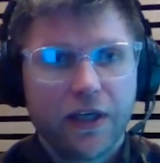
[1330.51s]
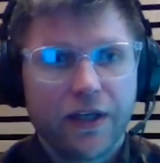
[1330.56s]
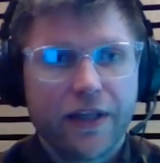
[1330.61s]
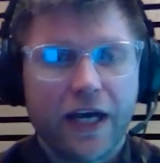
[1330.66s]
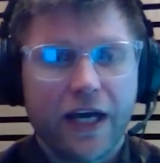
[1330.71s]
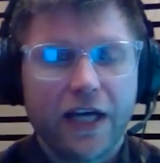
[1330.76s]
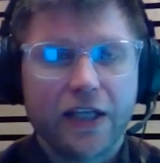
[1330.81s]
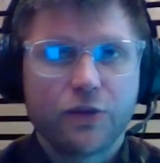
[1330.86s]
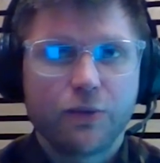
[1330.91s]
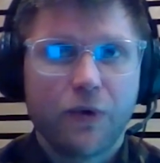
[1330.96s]

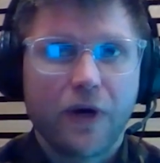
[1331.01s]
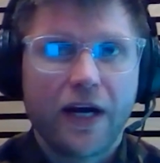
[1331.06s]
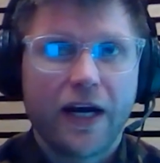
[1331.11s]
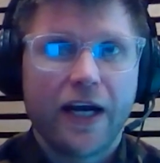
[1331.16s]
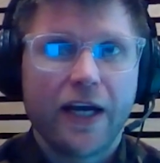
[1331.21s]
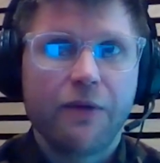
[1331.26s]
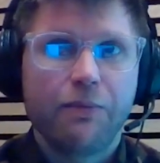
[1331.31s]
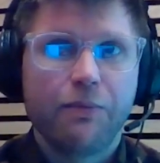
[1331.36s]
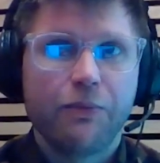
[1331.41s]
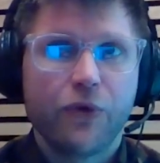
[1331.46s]
That's
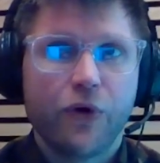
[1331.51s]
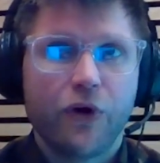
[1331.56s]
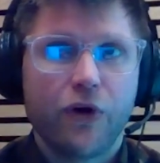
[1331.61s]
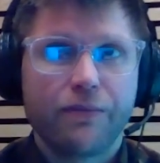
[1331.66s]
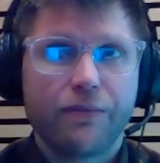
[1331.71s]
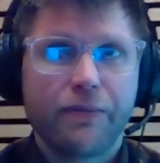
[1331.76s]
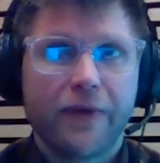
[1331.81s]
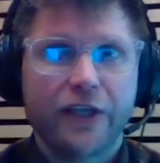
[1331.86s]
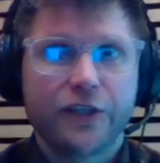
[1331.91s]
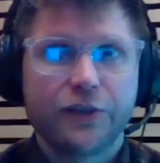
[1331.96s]
why
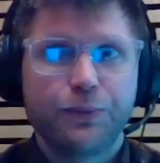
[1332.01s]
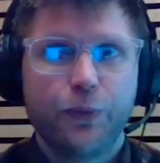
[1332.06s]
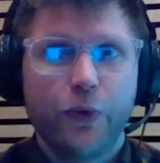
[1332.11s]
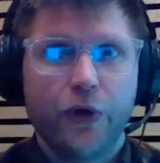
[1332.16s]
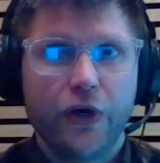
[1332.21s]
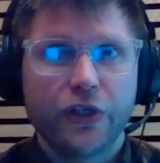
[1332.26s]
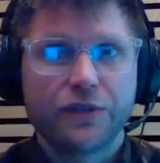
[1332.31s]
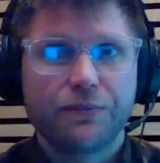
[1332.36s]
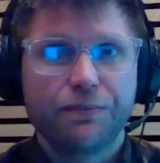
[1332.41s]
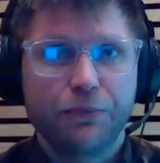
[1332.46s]
Broadmatch
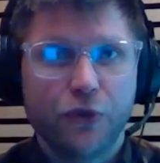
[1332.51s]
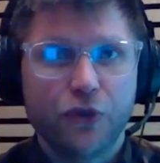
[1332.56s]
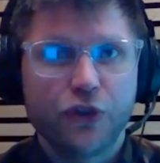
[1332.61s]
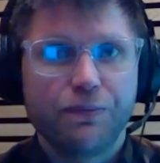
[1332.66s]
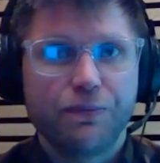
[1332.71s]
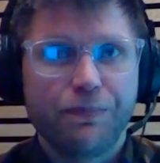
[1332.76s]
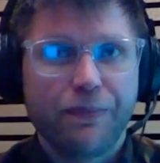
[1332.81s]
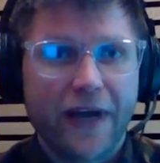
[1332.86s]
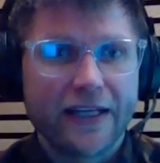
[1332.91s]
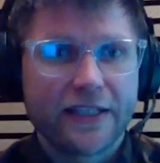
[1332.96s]
works much
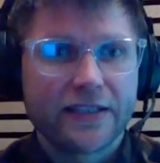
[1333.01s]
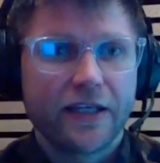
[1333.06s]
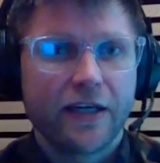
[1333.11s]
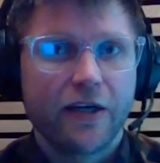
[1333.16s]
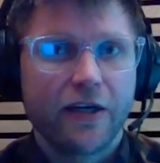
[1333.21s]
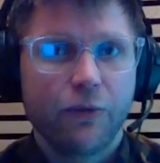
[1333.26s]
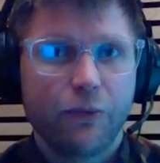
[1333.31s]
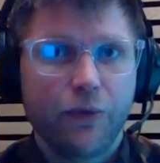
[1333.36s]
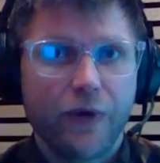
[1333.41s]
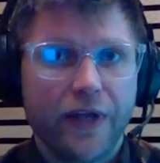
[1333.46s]
better
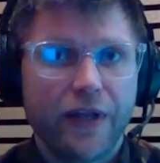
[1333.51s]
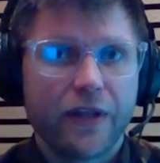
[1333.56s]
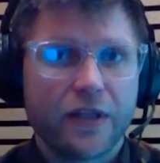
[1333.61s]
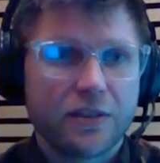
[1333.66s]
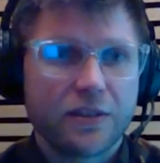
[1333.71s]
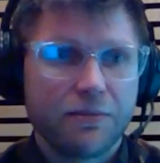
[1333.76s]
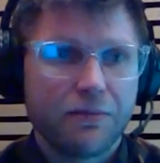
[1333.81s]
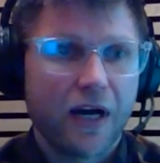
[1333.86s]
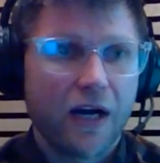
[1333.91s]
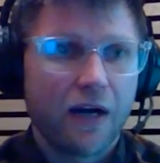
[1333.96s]
with
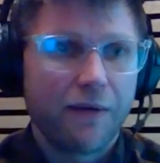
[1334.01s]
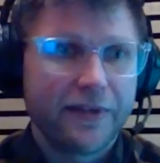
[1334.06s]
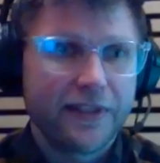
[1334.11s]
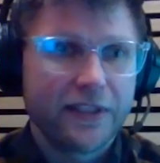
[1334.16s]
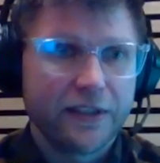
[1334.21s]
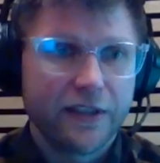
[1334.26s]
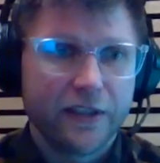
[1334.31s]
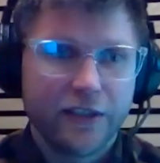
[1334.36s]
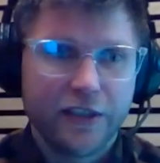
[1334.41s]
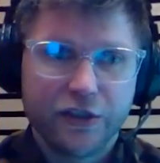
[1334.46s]
smart
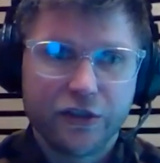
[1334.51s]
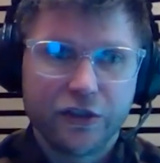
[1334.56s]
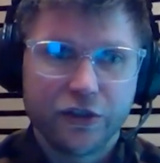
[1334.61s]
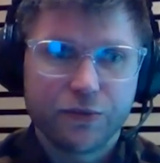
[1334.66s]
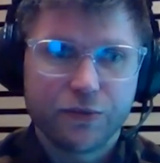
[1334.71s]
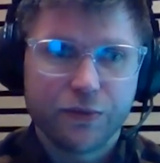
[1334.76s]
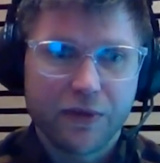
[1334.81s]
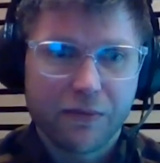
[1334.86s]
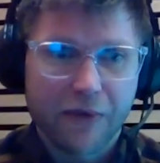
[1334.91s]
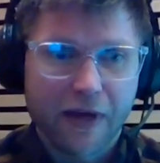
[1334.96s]
bidding than it
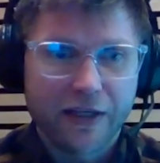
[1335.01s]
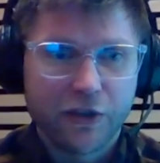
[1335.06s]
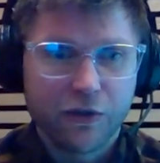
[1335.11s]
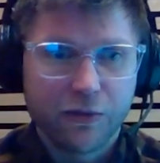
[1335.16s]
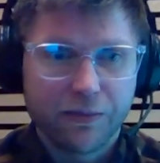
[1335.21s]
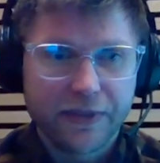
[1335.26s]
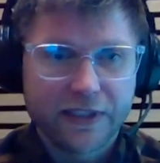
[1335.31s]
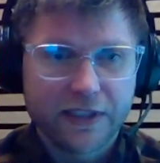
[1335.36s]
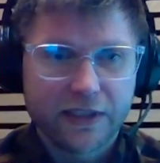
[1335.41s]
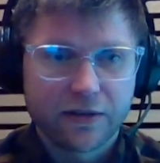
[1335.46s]
does with
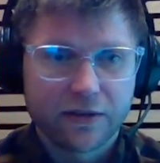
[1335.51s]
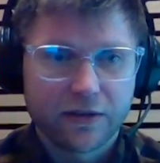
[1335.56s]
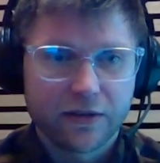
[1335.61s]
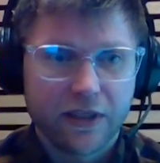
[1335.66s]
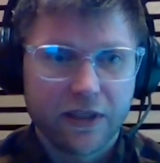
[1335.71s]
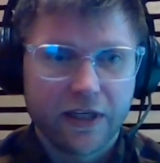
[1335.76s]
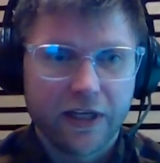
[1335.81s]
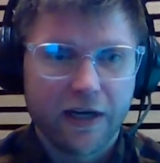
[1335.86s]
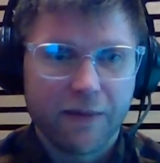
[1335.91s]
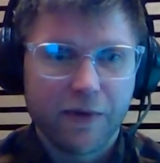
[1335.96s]
manual bidding,
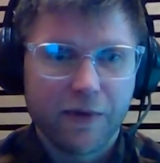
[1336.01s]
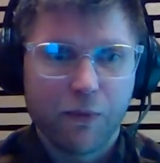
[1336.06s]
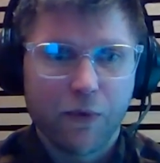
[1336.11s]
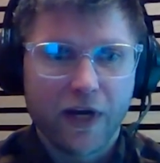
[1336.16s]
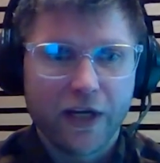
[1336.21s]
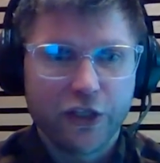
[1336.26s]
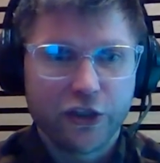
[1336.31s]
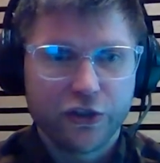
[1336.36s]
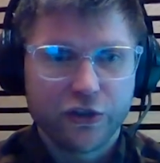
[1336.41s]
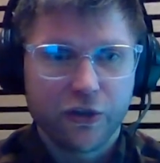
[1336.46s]
and
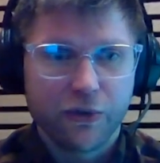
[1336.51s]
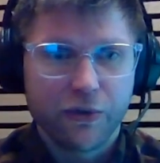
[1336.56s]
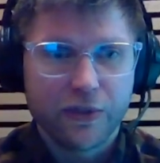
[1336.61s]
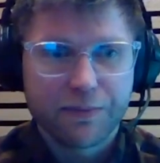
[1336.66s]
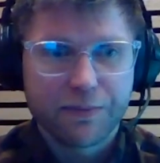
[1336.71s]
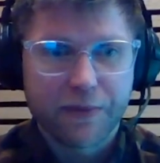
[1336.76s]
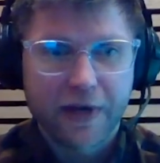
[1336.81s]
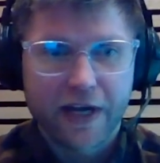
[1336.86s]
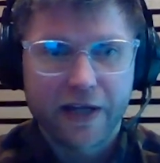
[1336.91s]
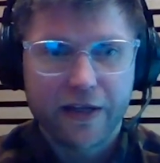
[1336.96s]
why you should always
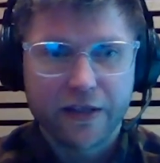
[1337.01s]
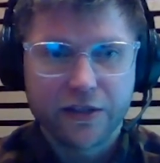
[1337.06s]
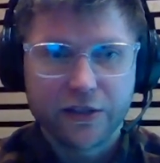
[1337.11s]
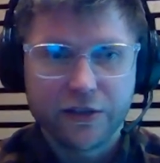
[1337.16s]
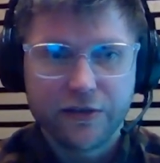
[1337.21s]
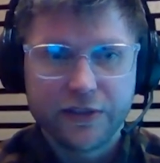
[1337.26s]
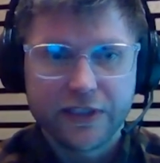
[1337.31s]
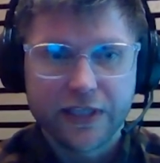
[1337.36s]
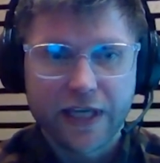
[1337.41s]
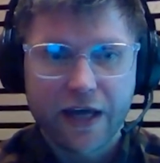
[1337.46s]
pair the
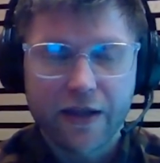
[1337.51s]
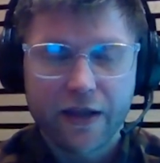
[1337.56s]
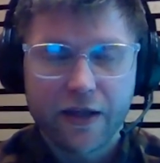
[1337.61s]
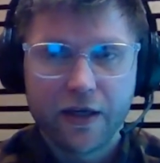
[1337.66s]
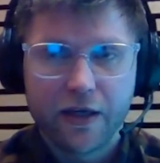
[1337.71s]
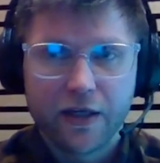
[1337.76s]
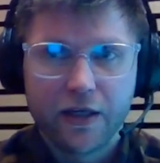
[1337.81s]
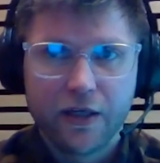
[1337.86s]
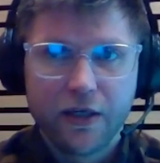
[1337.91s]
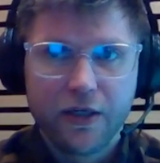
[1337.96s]
two together.